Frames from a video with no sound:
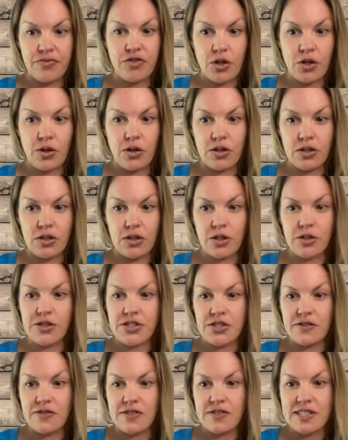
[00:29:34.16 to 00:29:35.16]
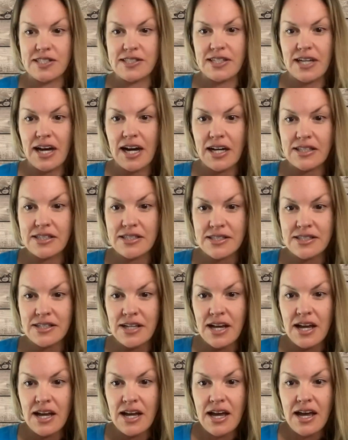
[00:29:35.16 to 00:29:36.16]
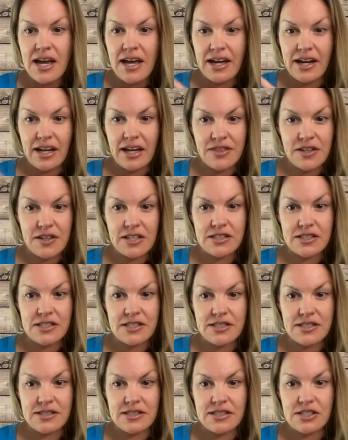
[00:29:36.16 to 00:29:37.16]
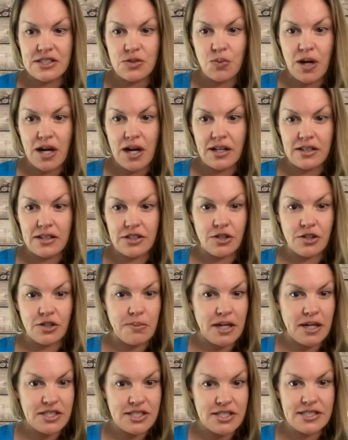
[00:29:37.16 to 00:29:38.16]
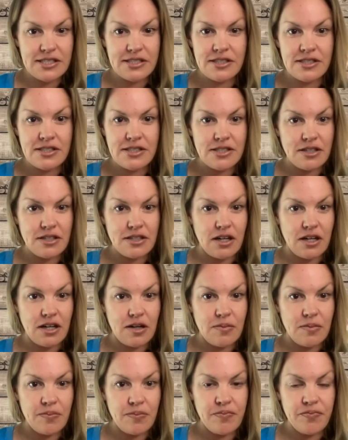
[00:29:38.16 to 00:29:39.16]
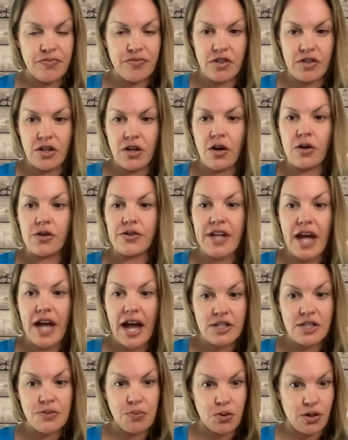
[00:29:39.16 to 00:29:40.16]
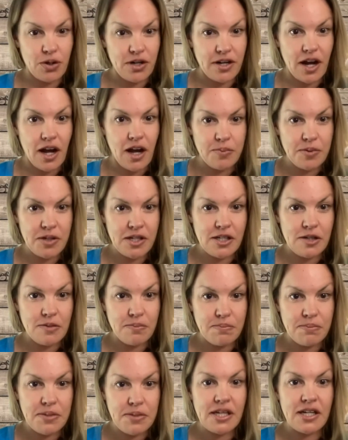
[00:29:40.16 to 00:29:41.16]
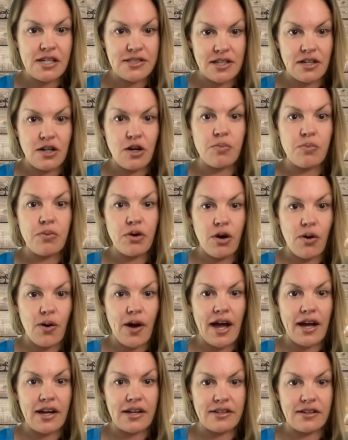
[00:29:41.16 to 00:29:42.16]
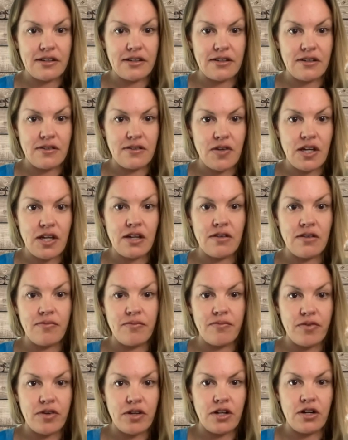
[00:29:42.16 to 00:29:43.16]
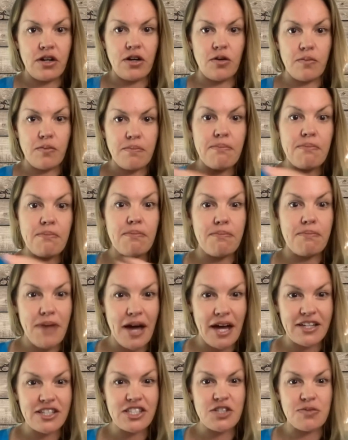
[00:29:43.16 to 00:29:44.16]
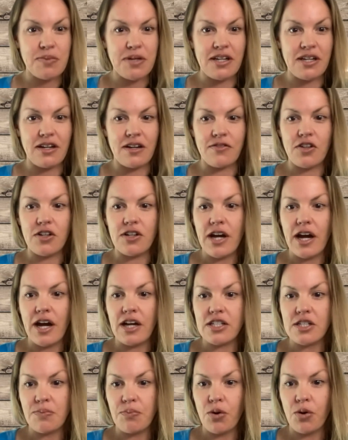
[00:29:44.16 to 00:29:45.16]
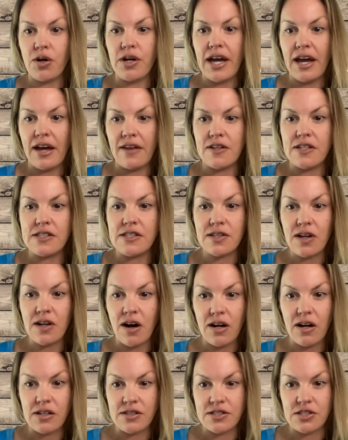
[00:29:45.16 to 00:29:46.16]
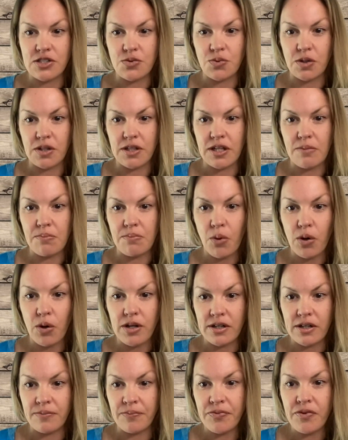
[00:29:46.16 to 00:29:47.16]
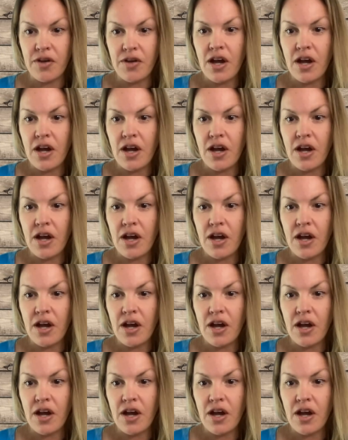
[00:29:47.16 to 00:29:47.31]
Google local services ads. And I think this leads well. You mentioned, dashboard upkeep, because I know proactive in, management of your dashboard and these calls is really important.